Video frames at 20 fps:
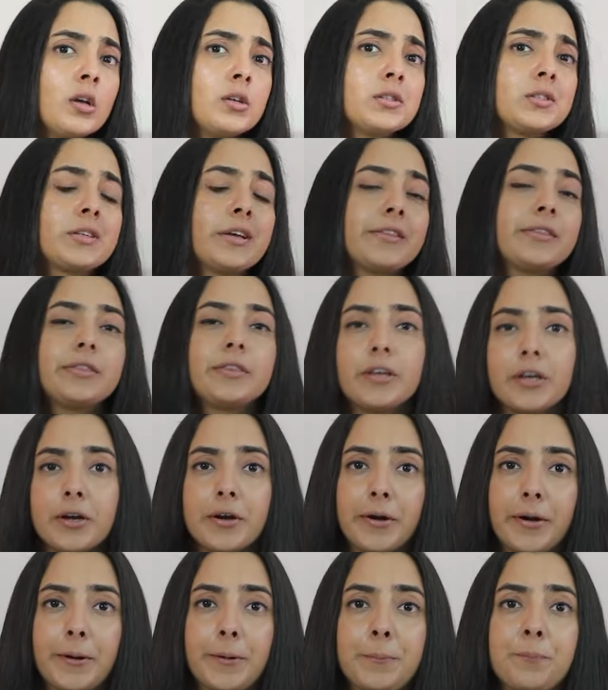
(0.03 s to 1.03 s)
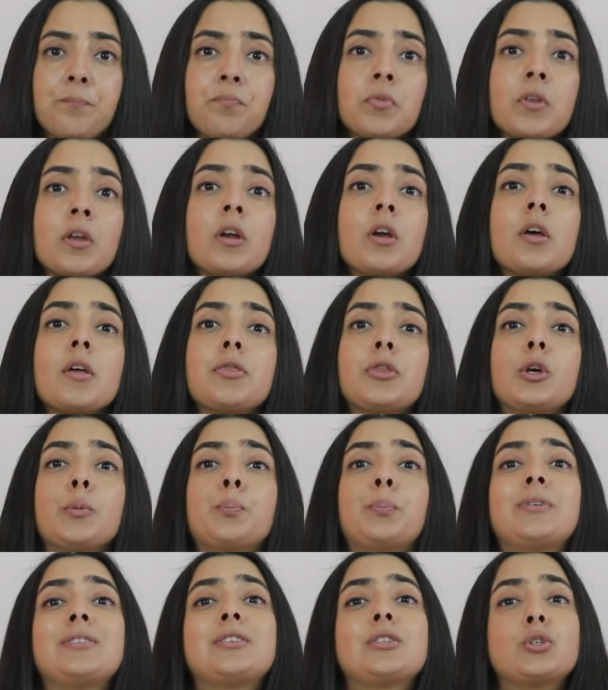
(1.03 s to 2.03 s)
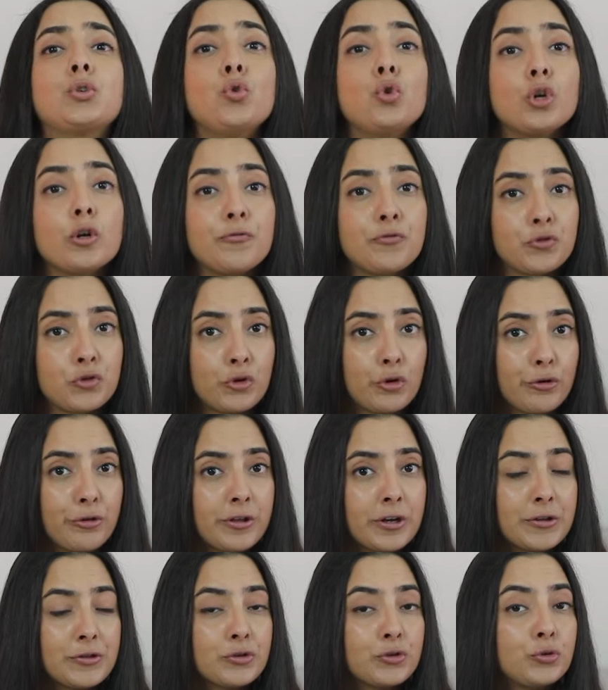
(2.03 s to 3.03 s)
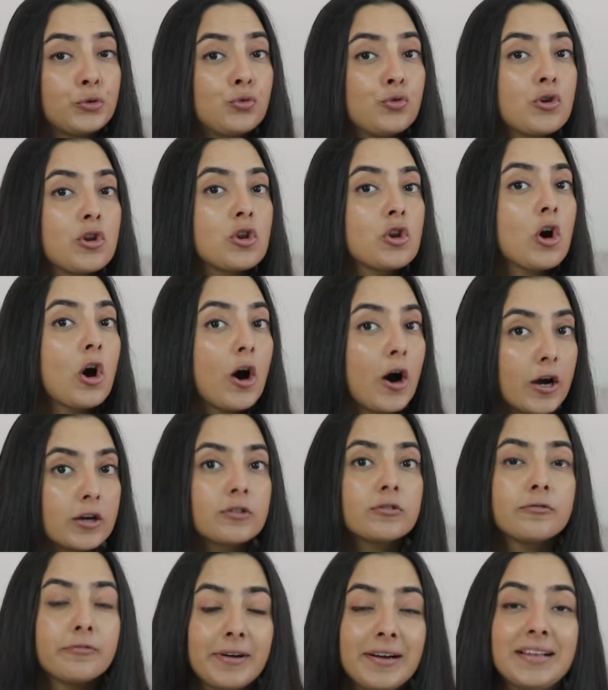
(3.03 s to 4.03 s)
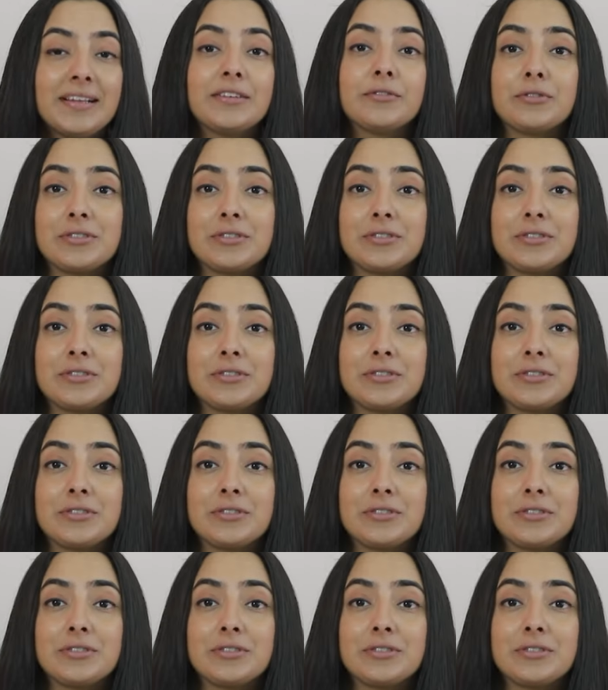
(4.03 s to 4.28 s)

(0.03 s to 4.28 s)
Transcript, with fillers: Satyagraha, the pursuit of truth through non-violent